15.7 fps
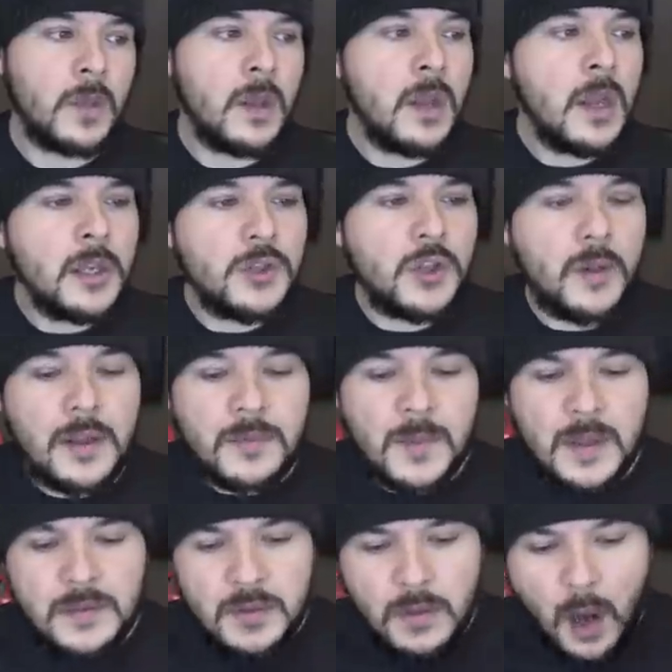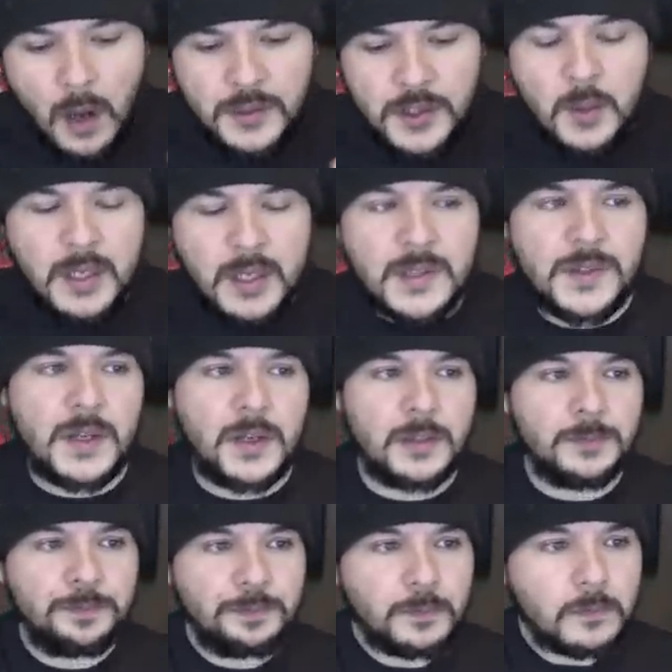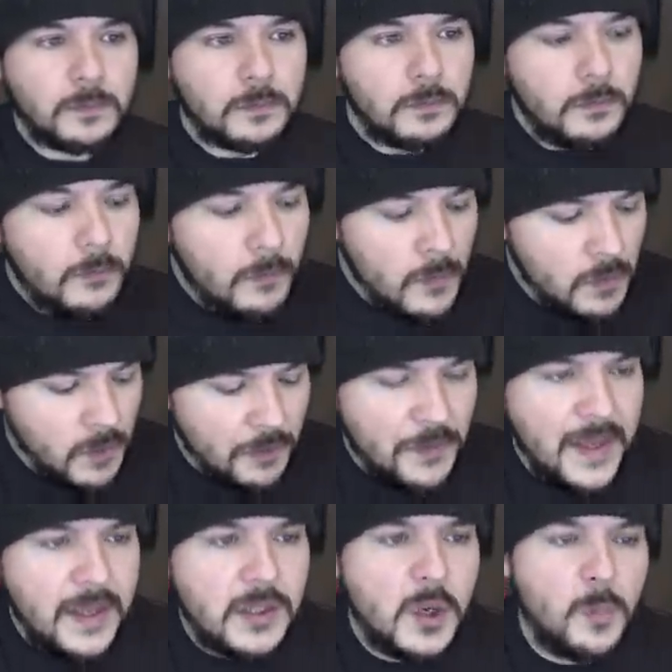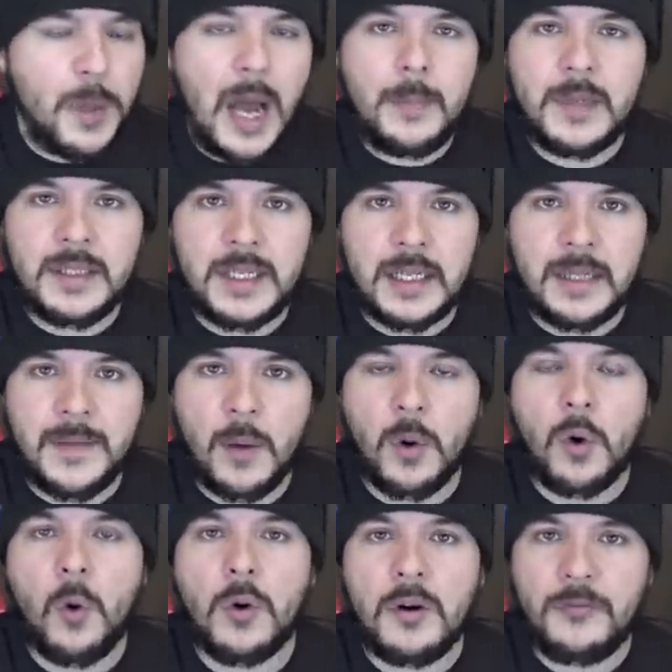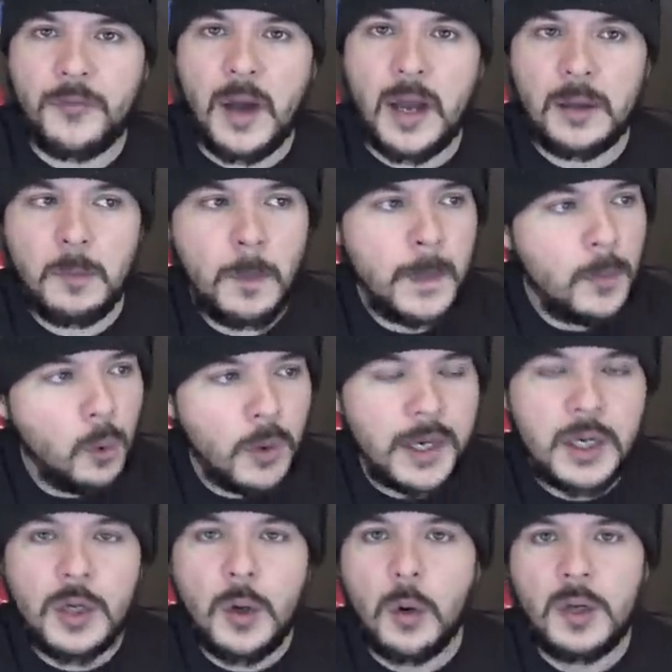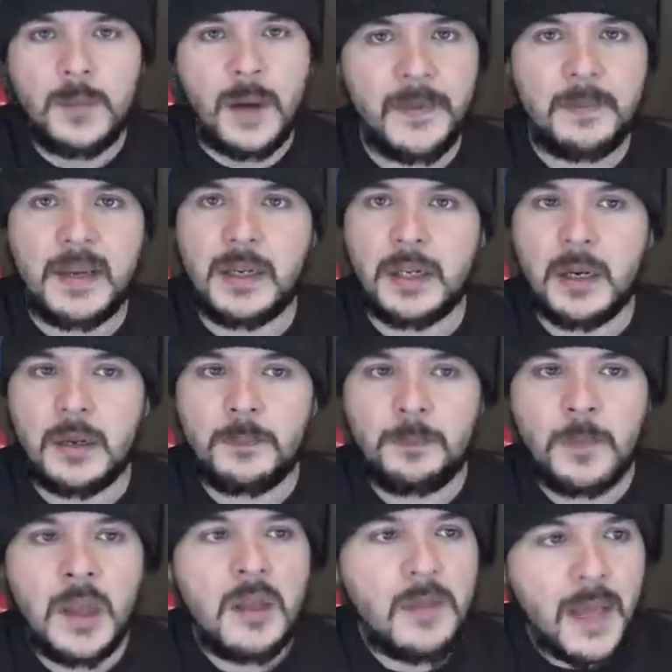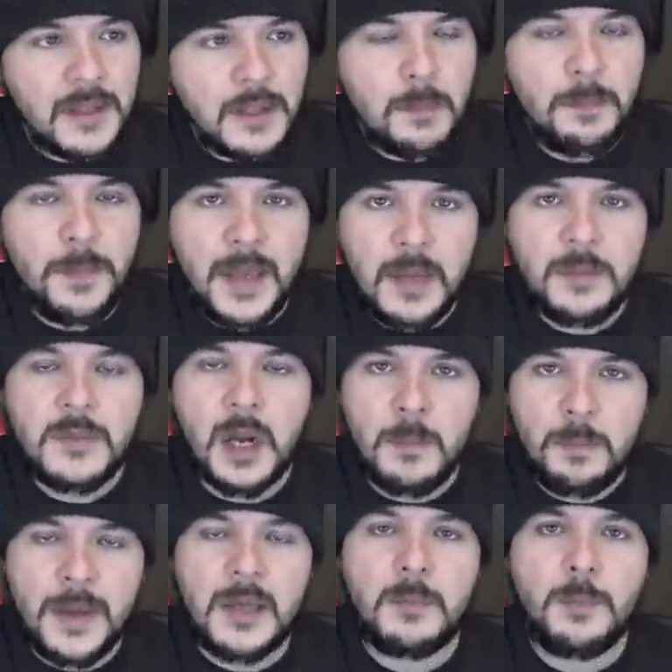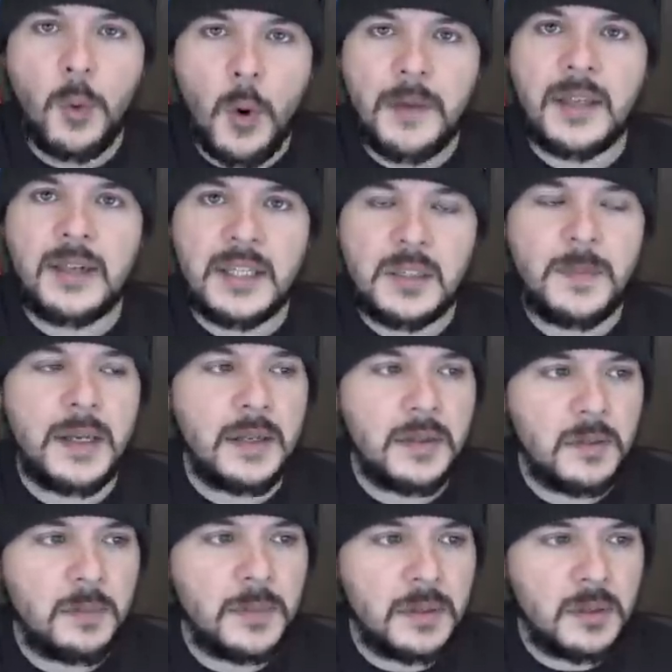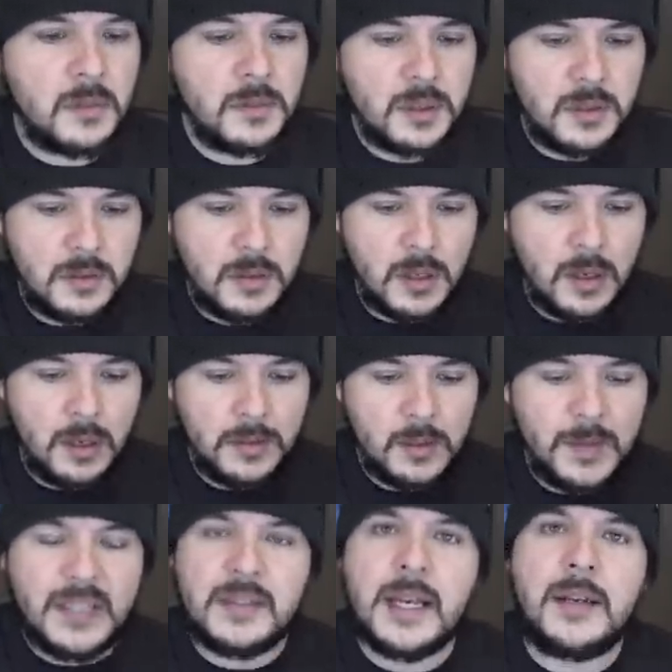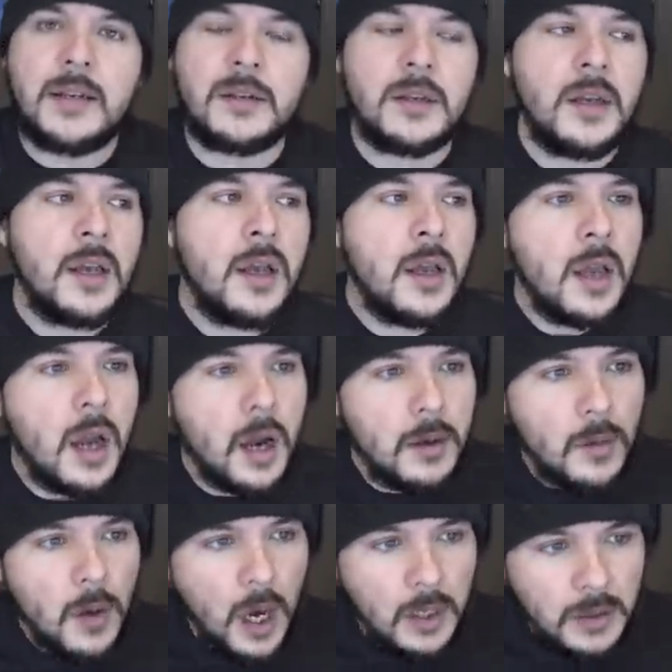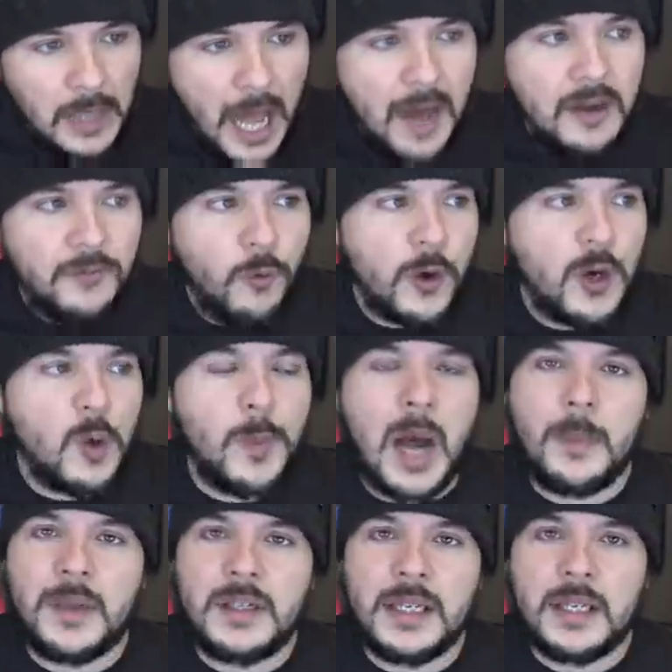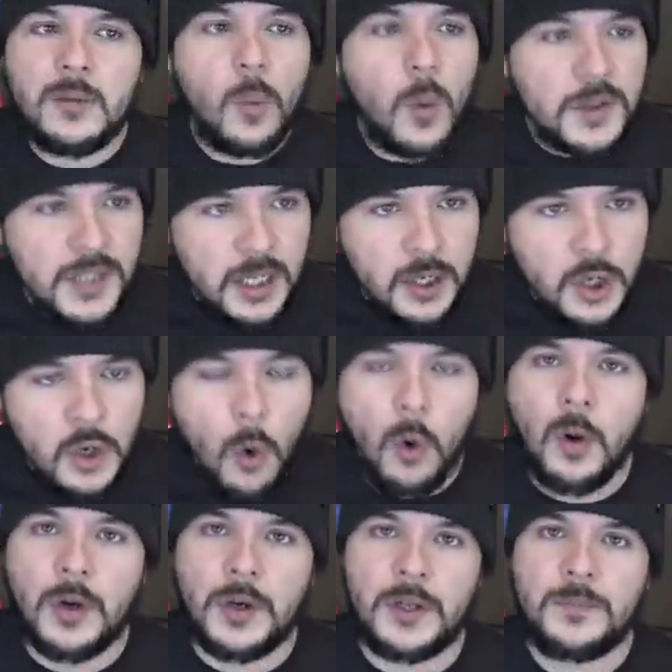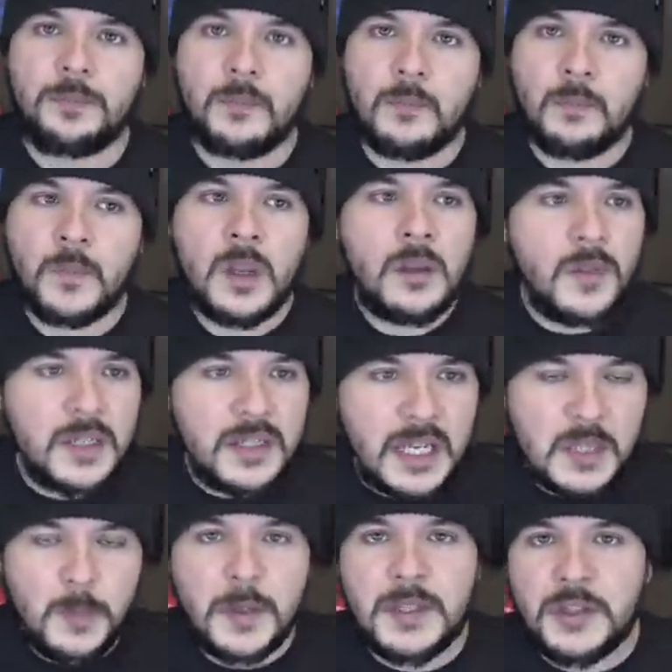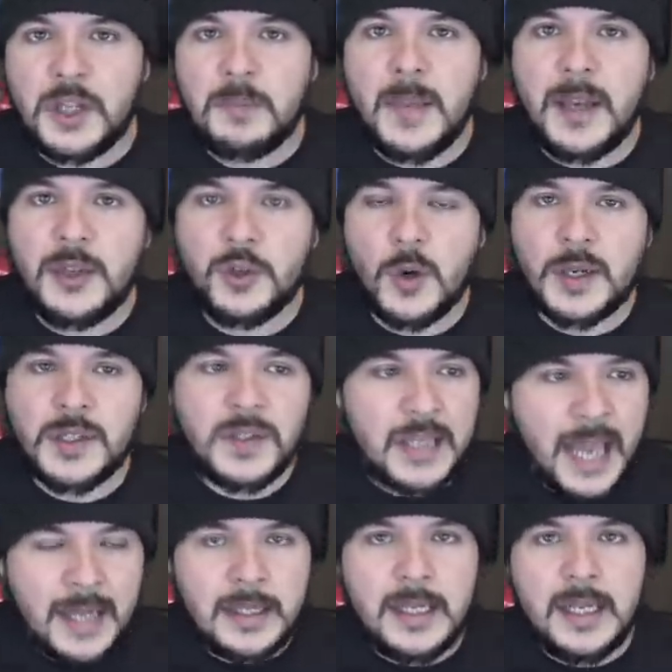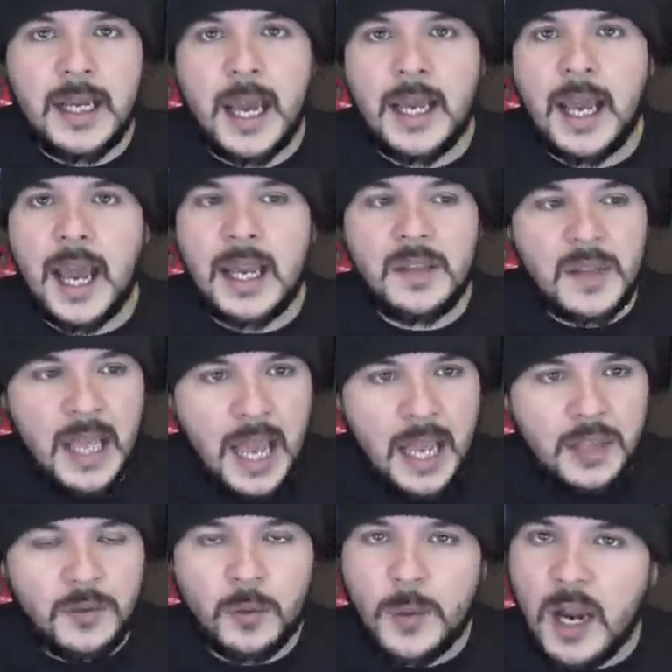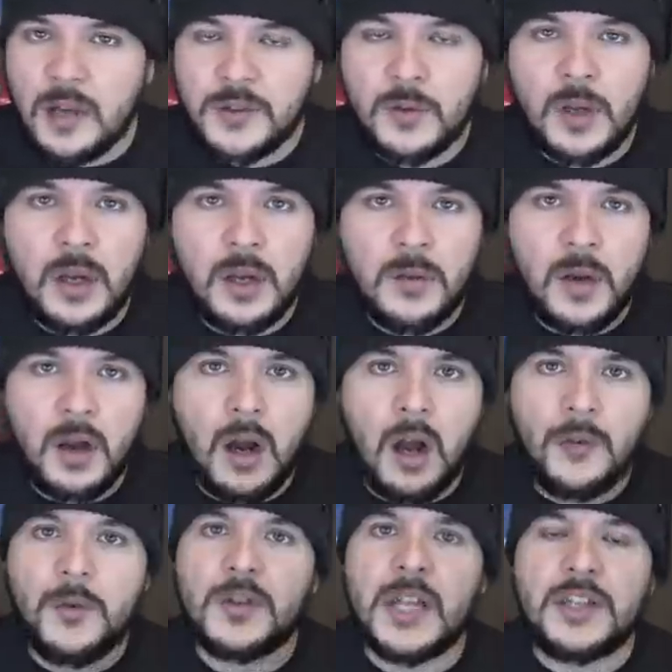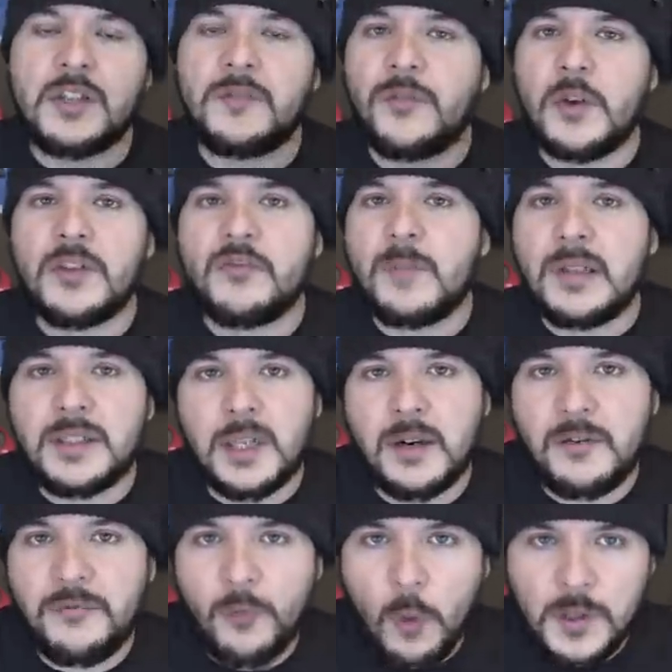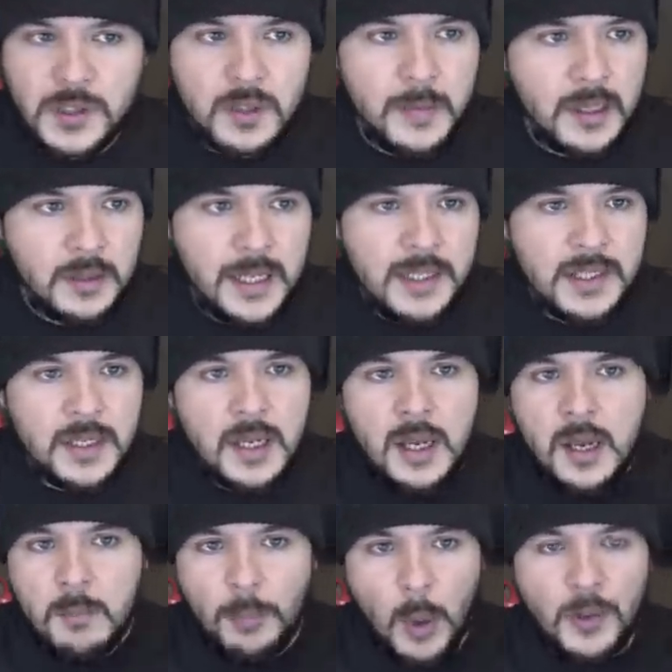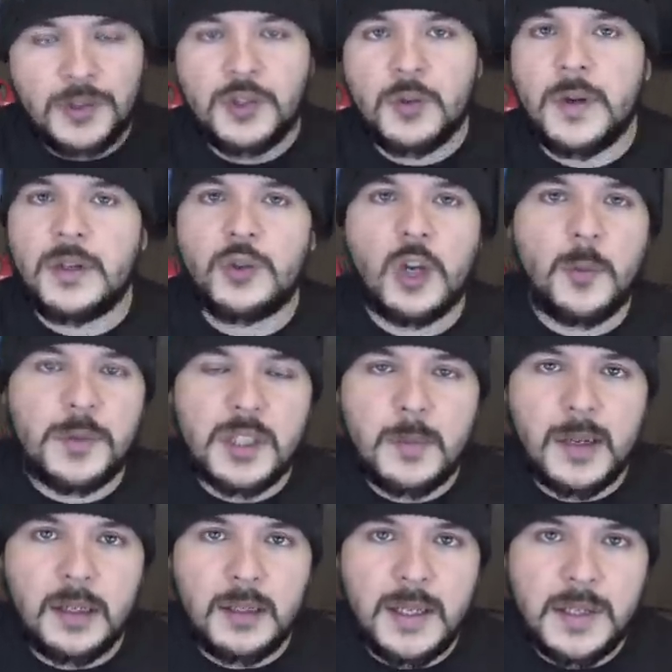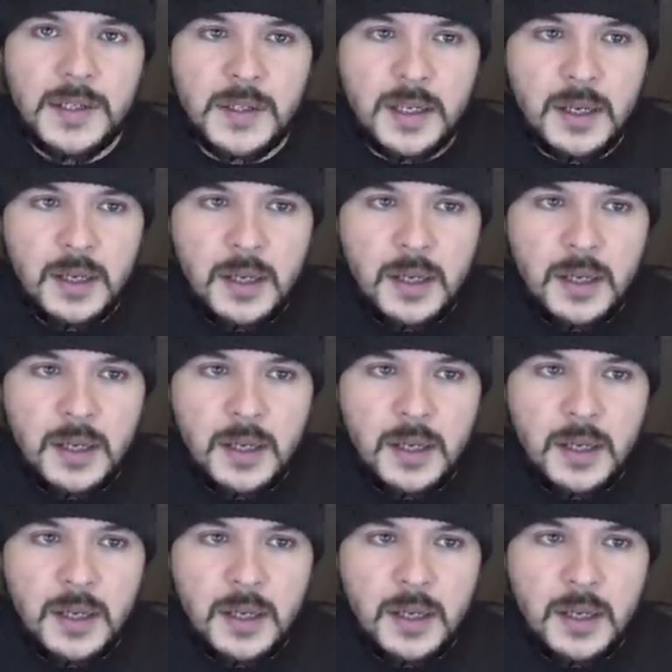So that also consider the things Obama did that were horrifying were ignored media. That's a big point that needs to be stated. A lot of what Obama did was ignored. The disposition matrix, the NDAA, the authorization for use of military force in the Middle East, bolstering troops in the Middle East.